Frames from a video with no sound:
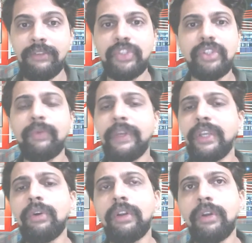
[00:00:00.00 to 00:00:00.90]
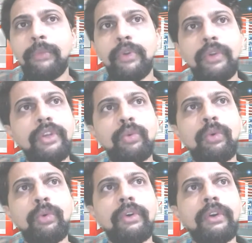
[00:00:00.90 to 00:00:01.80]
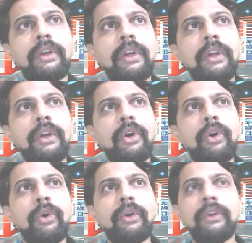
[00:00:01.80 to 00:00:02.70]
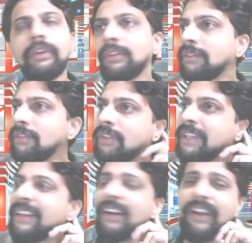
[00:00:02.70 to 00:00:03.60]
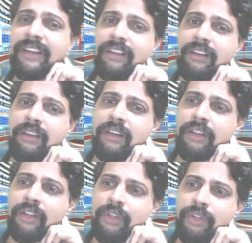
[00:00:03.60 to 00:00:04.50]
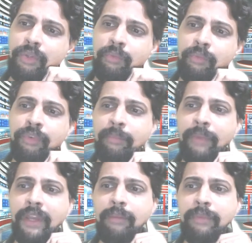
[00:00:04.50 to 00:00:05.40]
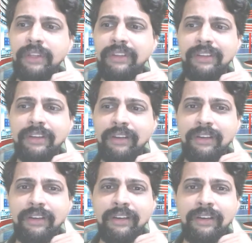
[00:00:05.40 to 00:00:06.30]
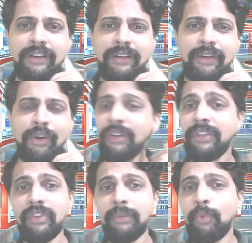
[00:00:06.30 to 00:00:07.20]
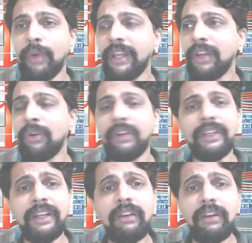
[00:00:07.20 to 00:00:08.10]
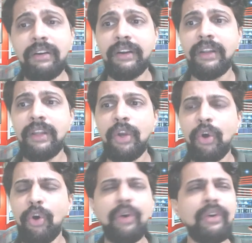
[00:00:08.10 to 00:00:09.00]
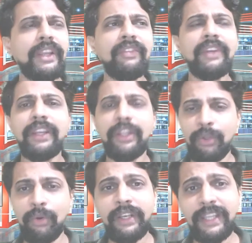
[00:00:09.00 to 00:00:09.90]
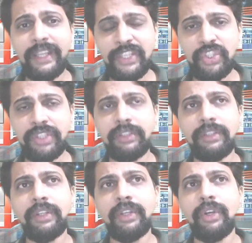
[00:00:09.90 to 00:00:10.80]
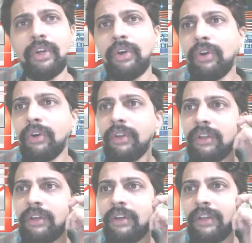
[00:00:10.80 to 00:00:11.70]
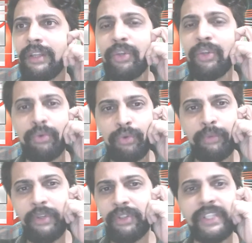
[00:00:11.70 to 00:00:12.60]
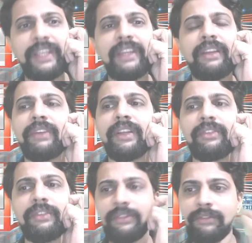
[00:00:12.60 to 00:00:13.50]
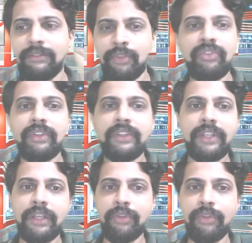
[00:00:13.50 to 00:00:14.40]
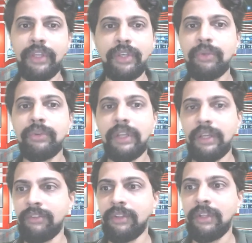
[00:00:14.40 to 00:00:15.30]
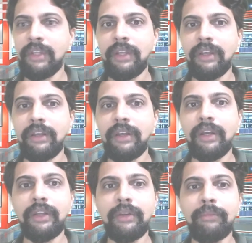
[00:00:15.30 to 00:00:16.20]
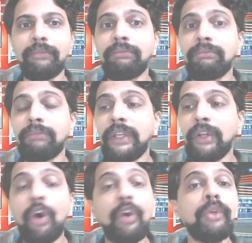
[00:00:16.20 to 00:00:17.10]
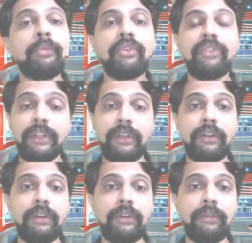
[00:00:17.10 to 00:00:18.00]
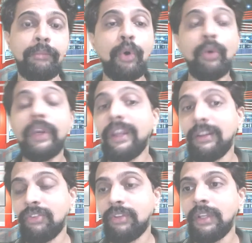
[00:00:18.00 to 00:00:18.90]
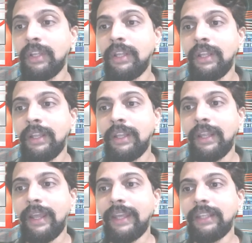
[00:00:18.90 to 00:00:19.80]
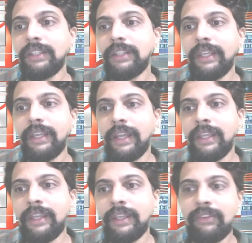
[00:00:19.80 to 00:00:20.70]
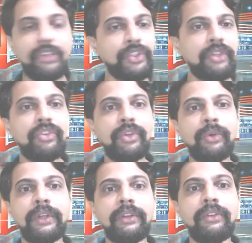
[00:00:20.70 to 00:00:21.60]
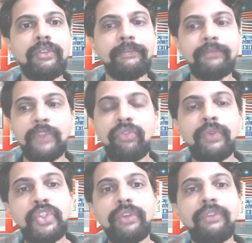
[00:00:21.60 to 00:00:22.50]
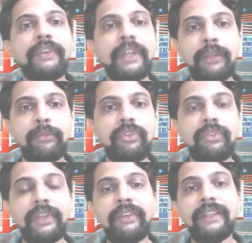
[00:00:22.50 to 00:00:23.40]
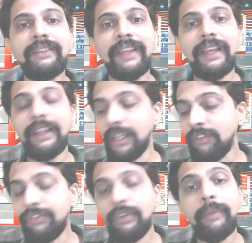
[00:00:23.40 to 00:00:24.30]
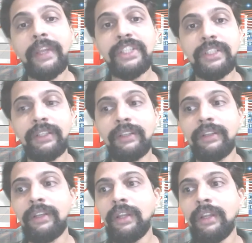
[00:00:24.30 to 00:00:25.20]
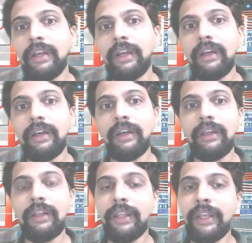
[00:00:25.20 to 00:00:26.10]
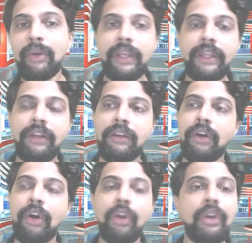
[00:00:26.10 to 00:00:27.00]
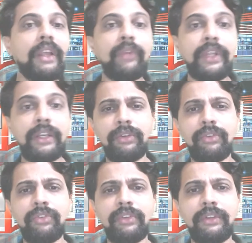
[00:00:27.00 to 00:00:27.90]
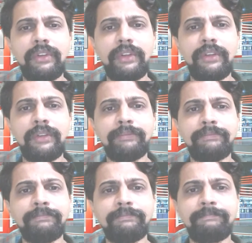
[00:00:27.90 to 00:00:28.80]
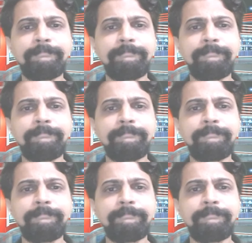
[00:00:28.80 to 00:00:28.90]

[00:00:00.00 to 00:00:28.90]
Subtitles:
such as when you are commuting to work or sitting idle, maybe on the subway or in the car, or even you're in the kitchen or in your room, you're taking rest. Those are the times you can utilize uh, audiobooks and podcasts. Another thing I can suggest you is switch your films, series, and information, like online videos, um,